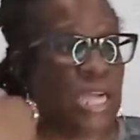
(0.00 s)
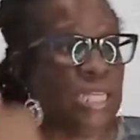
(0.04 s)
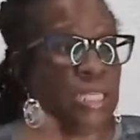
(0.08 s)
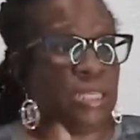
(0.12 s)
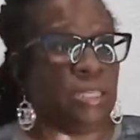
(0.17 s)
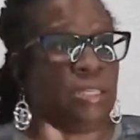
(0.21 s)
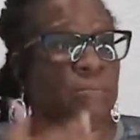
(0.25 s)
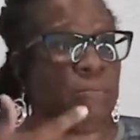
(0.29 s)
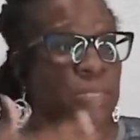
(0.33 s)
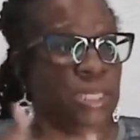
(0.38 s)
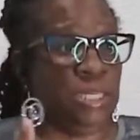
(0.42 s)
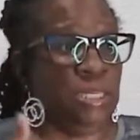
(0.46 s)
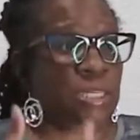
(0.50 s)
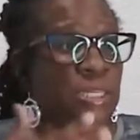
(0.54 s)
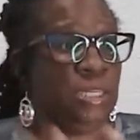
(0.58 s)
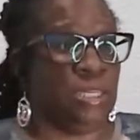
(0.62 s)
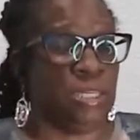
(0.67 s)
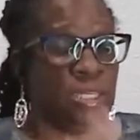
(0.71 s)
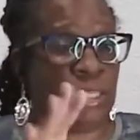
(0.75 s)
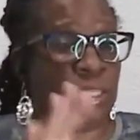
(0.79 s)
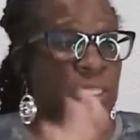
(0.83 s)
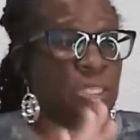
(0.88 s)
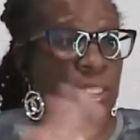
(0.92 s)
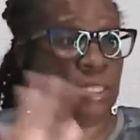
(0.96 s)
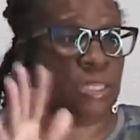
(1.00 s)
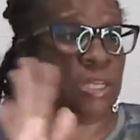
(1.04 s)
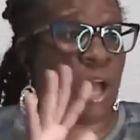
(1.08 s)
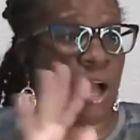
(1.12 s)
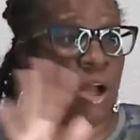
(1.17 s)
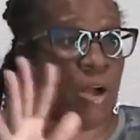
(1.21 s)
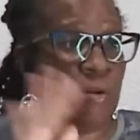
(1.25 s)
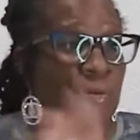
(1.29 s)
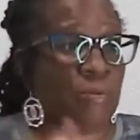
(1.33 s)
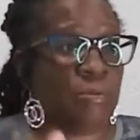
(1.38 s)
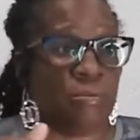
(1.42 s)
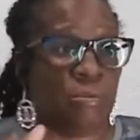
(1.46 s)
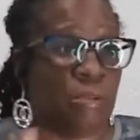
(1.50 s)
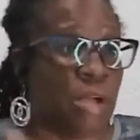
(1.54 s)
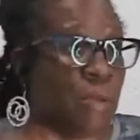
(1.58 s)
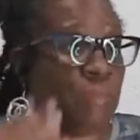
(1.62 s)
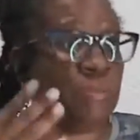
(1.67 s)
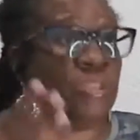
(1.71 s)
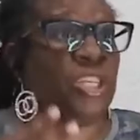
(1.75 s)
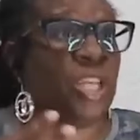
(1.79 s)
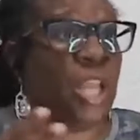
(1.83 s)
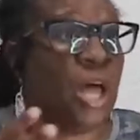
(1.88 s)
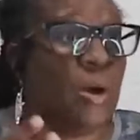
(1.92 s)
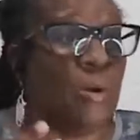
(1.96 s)
just me, because y'all,
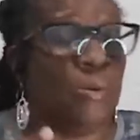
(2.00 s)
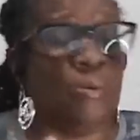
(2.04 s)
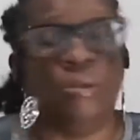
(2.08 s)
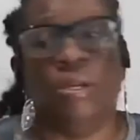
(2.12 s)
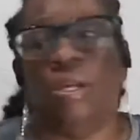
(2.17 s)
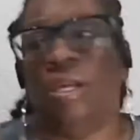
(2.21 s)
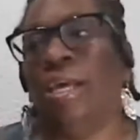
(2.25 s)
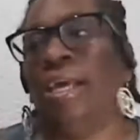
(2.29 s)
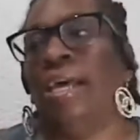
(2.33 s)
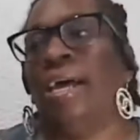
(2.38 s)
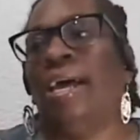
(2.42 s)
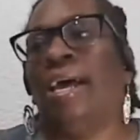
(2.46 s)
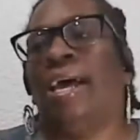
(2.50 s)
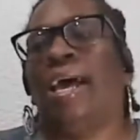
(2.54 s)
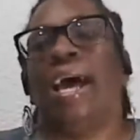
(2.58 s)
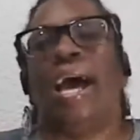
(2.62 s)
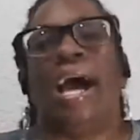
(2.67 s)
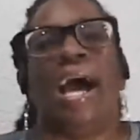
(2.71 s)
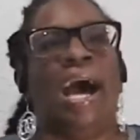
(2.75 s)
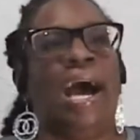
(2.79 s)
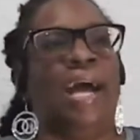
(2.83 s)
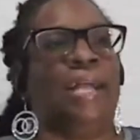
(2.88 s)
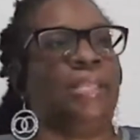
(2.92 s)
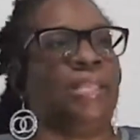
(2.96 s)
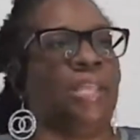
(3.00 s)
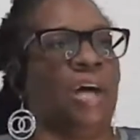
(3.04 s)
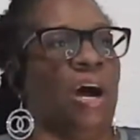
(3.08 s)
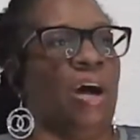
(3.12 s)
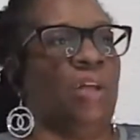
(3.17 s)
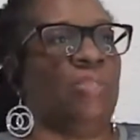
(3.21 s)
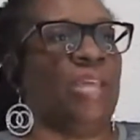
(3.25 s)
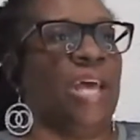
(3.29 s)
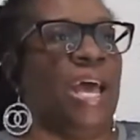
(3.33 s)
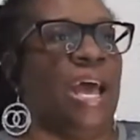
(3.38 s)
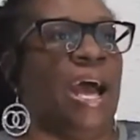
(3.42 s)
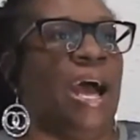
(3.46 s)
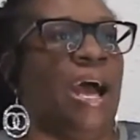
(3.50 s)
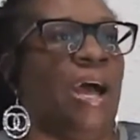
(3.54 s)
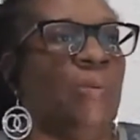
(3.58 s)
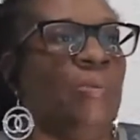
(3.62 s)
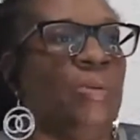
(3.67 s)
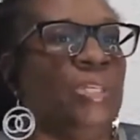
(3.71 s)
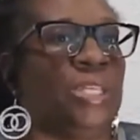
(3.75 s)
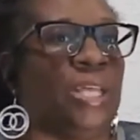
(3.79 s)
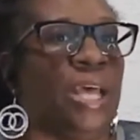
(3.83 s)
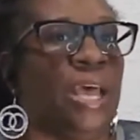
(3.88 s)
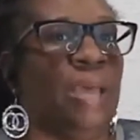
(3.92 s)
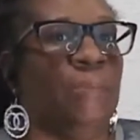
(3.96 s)
I'm slow. I thought that I
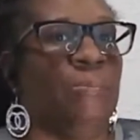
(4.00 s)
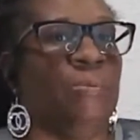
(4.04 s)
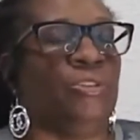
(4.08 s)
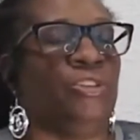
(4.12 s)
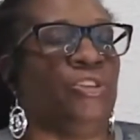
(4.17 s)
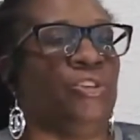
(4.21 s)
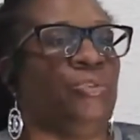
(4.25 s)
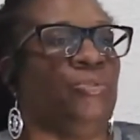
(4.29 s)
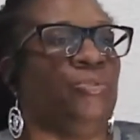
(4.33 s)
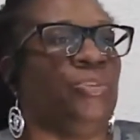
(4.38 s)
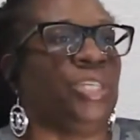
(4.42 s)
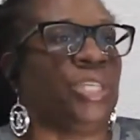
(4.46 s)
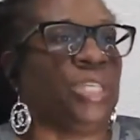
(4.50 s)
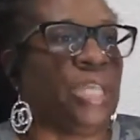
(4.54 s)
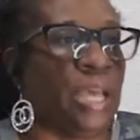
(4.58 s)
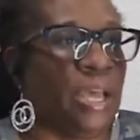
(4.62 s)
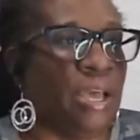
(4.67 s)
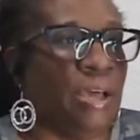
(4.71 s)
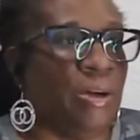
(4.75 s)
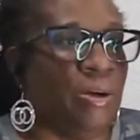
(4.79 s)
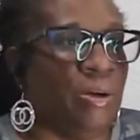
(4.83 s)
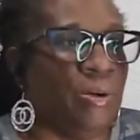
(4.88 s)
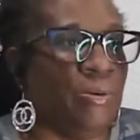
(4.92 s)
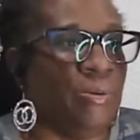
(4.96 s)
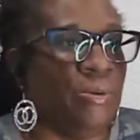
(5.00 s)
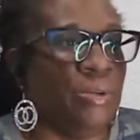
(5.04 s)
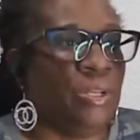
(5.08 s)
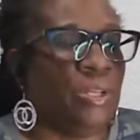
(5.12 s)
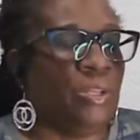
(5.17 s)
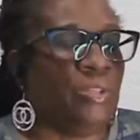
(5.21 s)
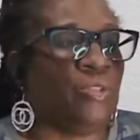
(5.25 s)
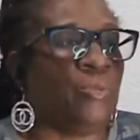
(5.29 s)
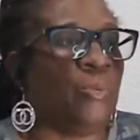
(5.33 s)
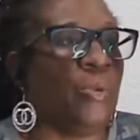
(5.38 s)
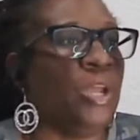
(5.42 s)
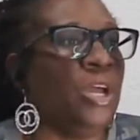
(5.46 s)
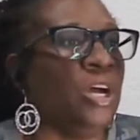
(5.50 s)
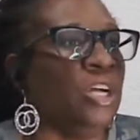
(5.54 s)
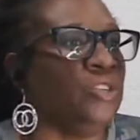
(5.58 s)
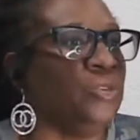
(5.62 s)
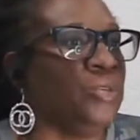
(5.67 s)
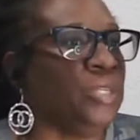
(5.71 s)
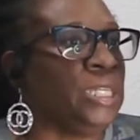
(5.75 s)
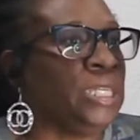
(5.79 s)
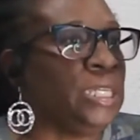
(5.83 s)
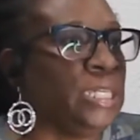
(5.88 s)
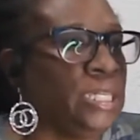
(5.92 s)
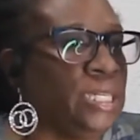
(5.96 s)
was able to sell
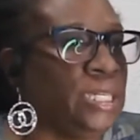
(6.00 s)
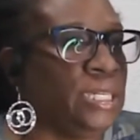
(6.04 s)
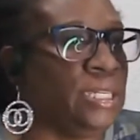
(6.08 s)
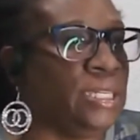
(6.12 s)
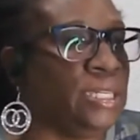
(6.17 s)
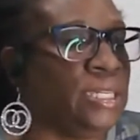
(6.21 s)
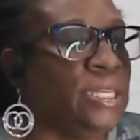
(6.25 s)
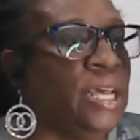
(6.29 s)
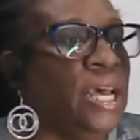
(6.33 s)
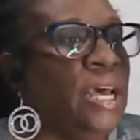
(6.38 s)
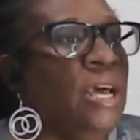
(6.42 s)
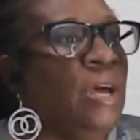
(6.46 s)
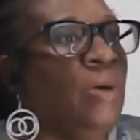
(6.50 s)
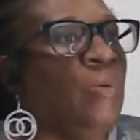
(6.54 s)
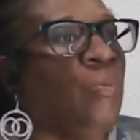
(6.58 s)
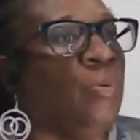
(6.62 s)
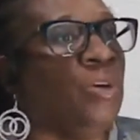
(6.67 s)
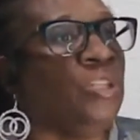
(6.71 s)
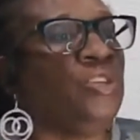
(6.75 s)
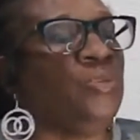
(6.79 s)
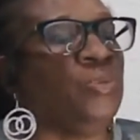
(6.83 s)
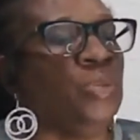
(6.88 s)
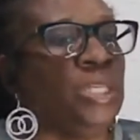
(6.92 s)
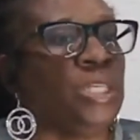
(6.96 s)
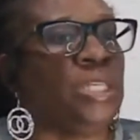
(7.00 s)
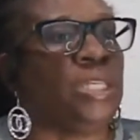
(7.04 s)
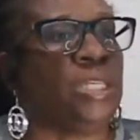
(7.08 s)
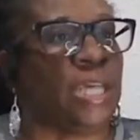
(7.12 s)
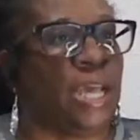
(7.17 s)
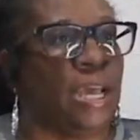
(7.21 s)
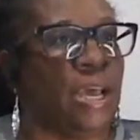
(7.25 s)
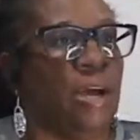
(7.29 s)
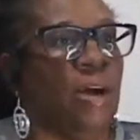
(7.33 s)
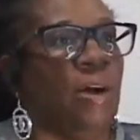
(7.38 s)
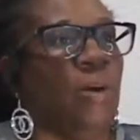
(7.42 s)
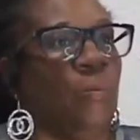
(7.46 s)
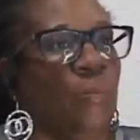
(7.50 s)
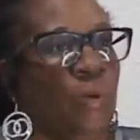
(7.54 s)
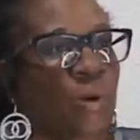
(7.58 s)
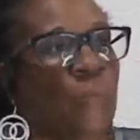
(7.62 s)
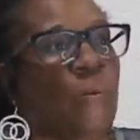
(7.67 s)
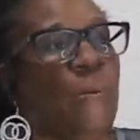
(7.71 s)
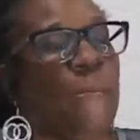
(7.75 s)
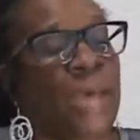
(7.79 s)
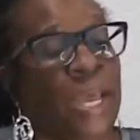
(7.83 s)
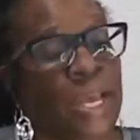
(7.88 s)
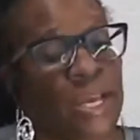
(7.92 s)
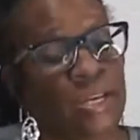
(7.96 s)
300 tickets, which would
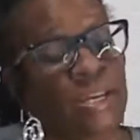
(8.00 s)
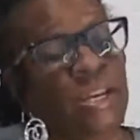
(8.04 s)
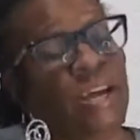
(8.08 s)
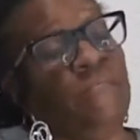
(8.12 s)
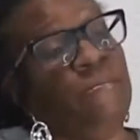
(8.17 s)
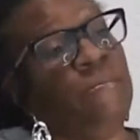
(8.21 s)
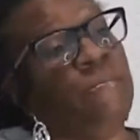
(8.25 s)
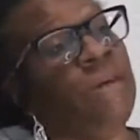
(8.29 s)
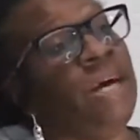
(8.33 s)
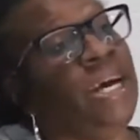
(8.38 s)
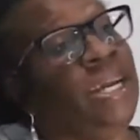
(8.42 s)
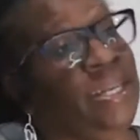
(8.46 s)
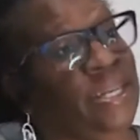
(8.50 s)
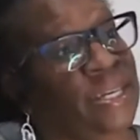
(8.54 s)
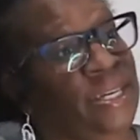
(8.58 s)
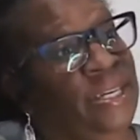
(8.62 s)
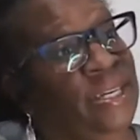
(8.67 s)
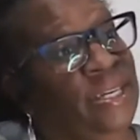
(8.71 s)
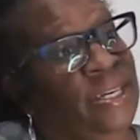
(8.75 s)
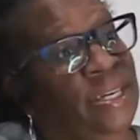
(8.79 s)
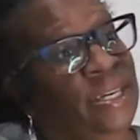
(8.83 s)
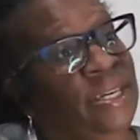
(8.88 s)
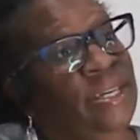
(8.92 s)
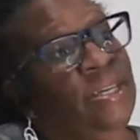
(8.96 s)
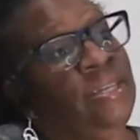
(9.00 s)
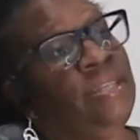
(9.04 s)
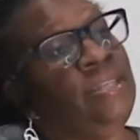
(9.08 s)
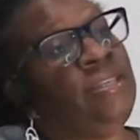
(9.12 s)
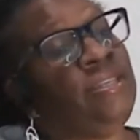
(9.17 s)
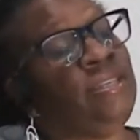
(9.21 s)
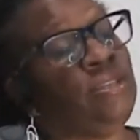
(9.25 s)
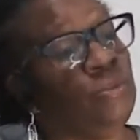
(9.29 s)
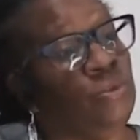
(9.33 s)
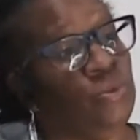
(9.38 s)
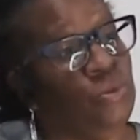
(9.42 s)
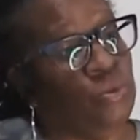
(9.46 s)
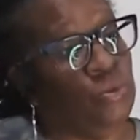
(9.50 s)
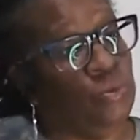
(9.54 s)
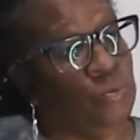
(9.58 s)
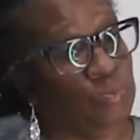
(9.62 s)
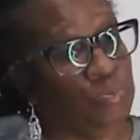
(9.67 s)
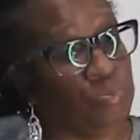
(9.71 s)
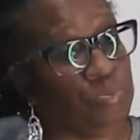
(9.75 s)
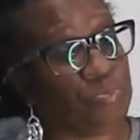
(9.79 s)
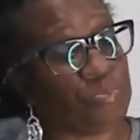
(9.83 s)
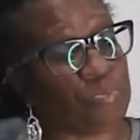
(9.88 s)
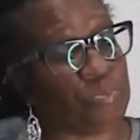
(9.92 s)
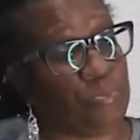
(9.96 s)
make enough money
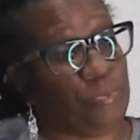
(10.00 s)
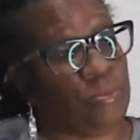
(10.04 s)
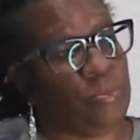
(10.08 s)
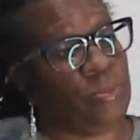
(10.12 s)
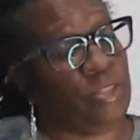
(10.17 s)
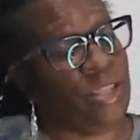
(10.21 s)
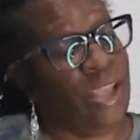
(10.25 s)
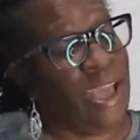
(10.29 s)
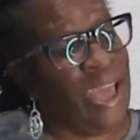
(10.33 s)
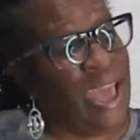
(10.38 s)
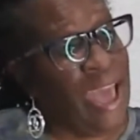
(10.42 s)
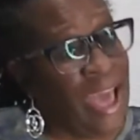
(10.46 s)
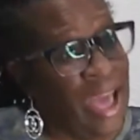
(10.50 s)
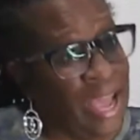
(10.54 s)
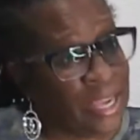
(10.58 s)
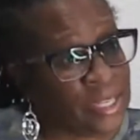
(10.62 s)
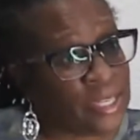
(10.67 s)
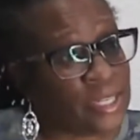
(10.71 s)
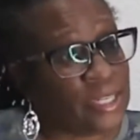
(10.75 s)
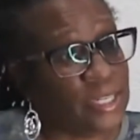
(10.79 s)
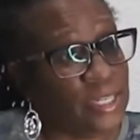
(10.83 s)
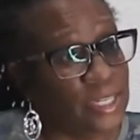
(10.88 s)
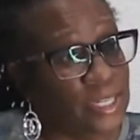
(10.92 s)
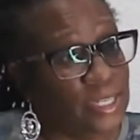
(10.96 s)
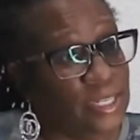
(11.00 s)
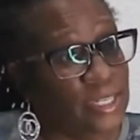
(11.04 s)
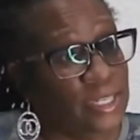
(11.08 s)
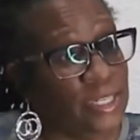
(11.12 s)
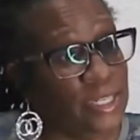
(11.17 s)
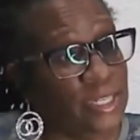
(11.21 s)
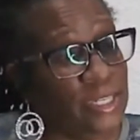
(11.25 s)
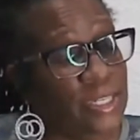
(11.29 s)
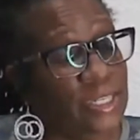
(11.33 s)
to actually